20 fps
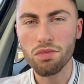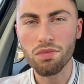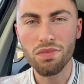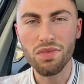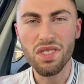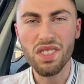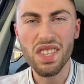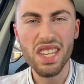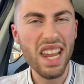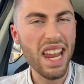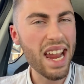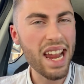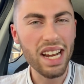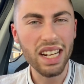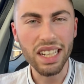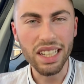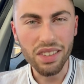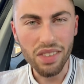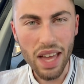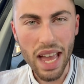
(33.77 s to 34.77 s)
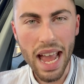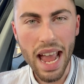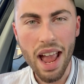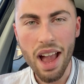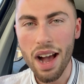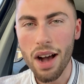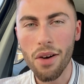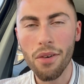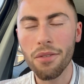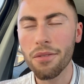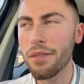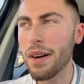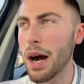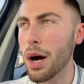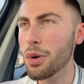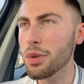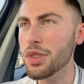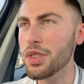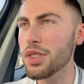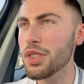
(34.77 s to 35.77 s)
nearly there at
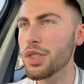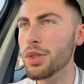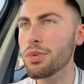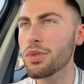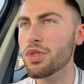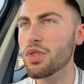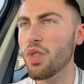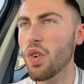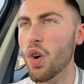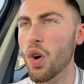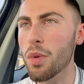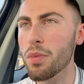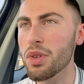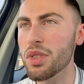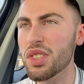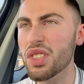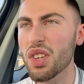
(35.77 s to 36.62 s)
1,000 subscribers.